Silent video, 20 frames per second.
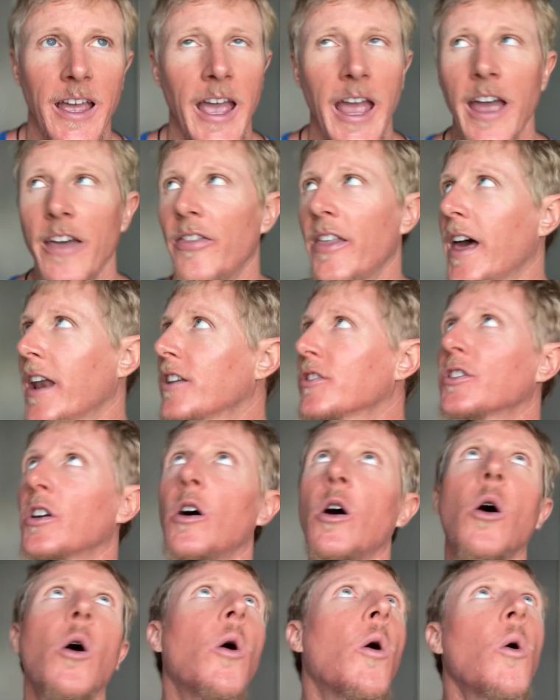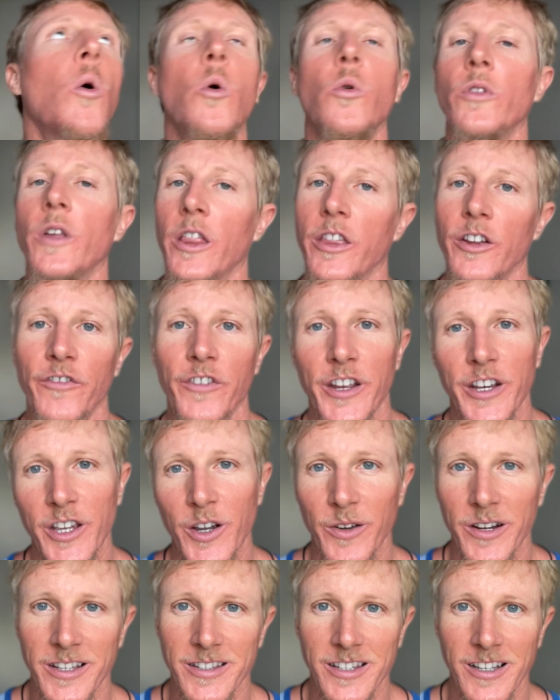And that is a whole nother
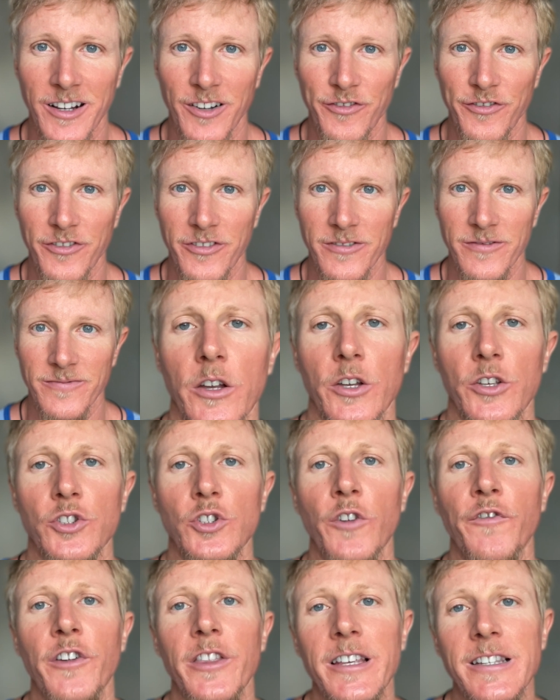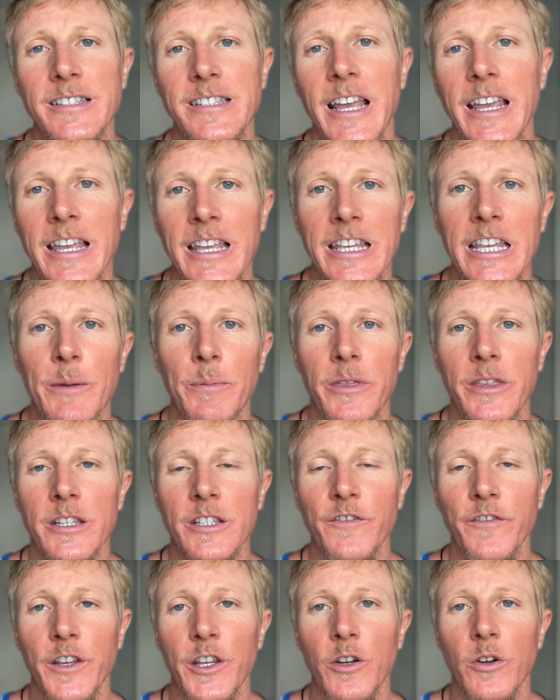video in itself. So for the sake of keeping
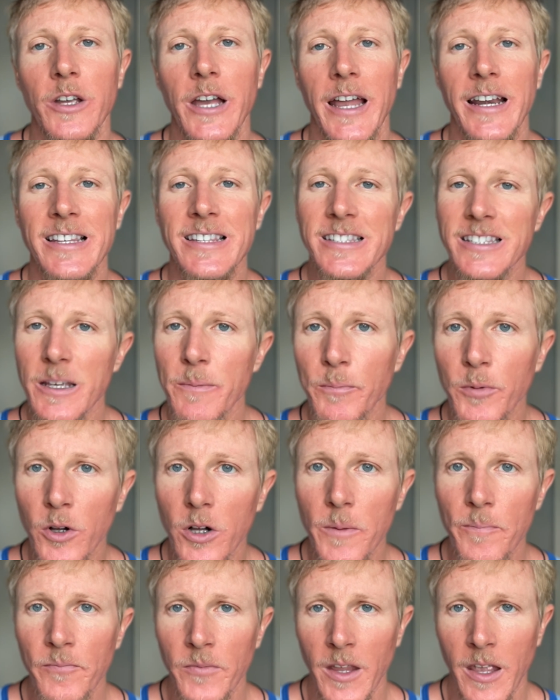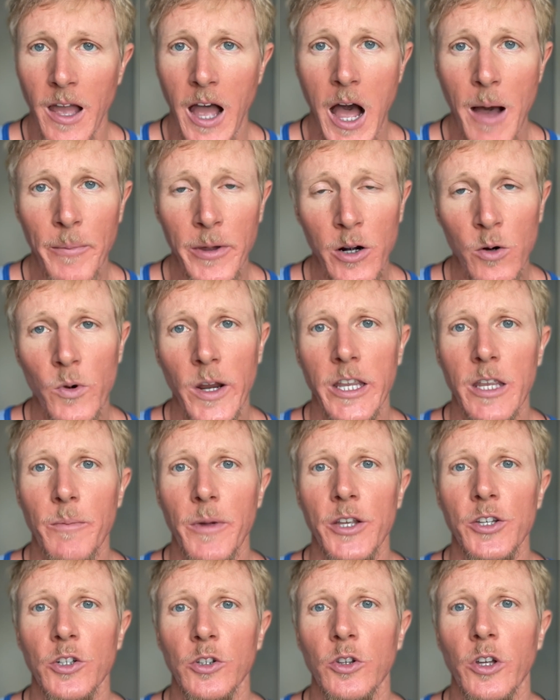this video kind of simple, I'm gonna
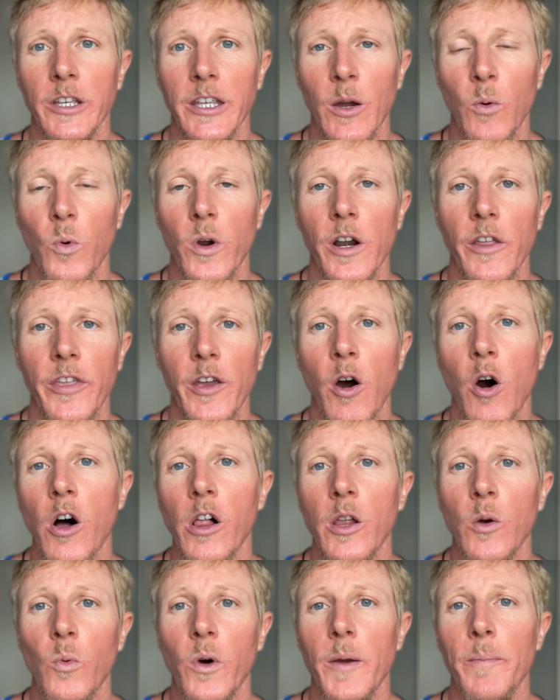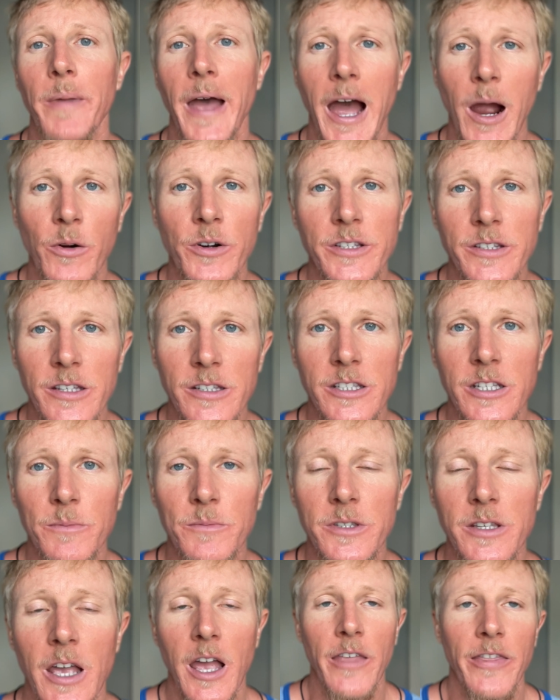recommend you look at one of the all-in-one power
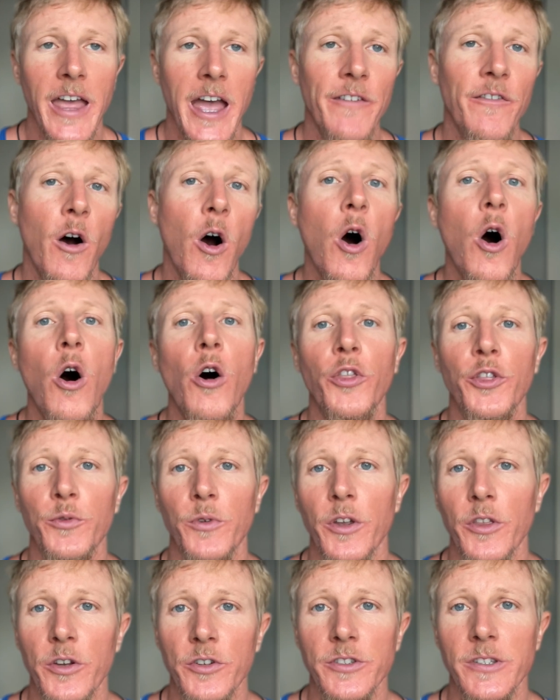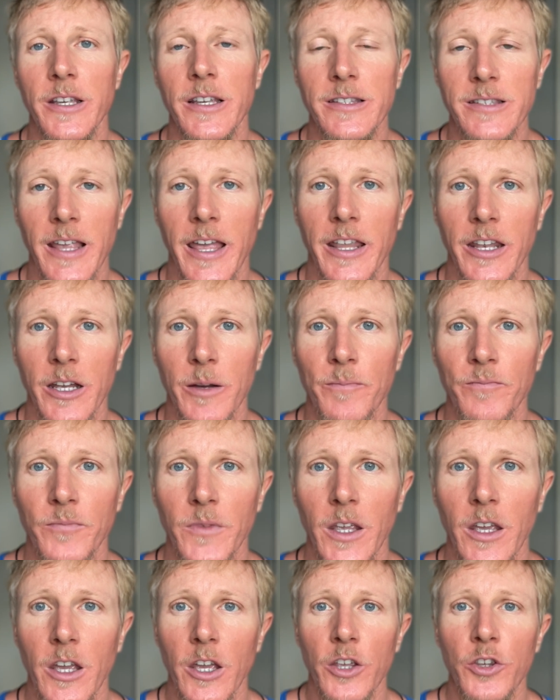systems that have all 3 of those things in them.
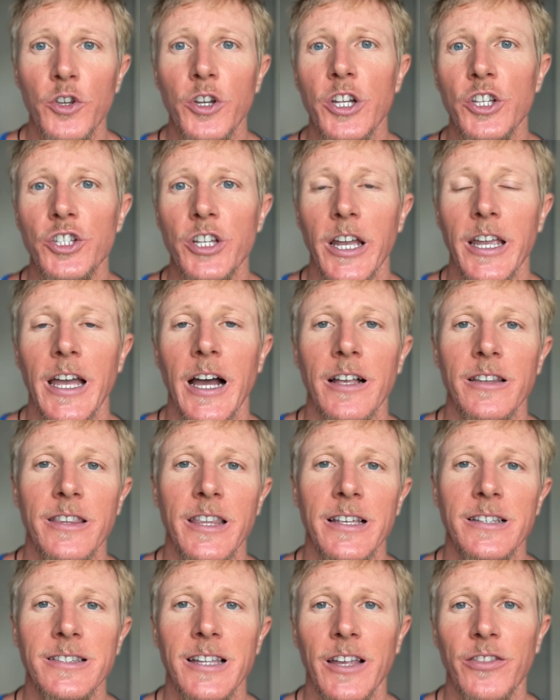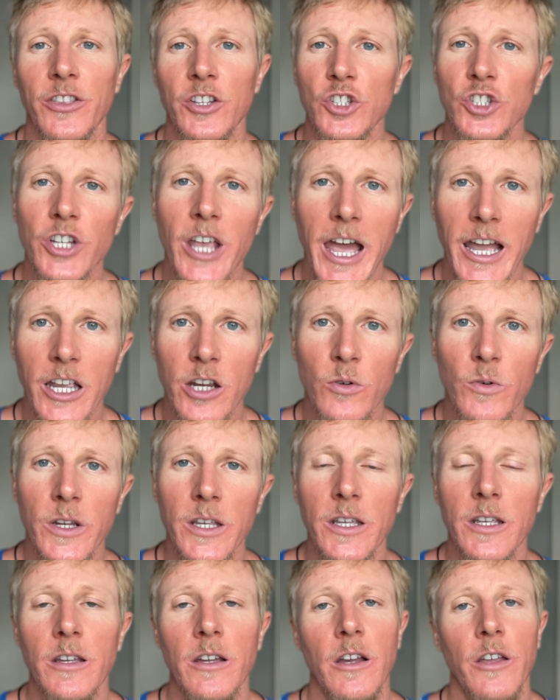You can check out things like the
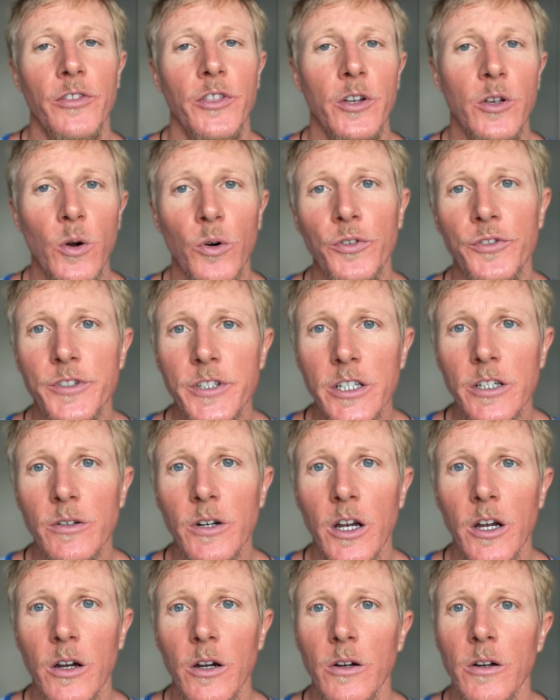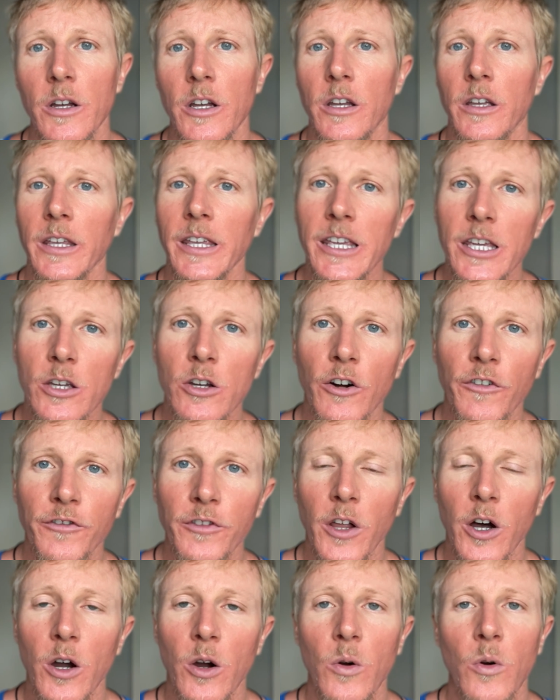Jackery, the Gold Zero,
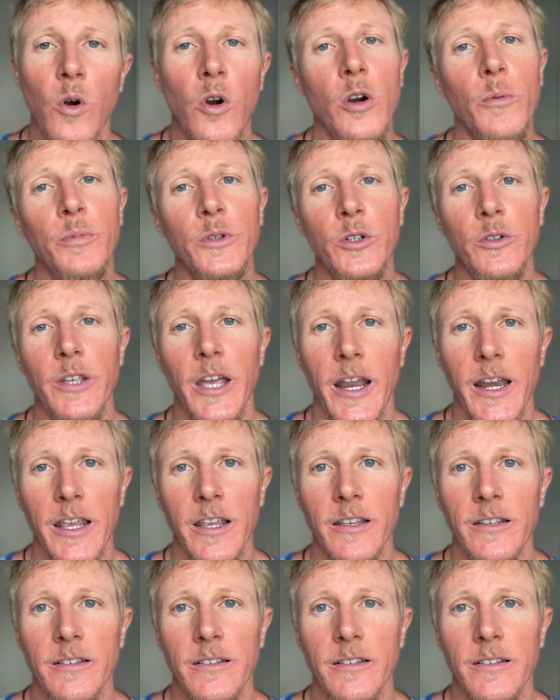EcoFlow, or Blue Yeti.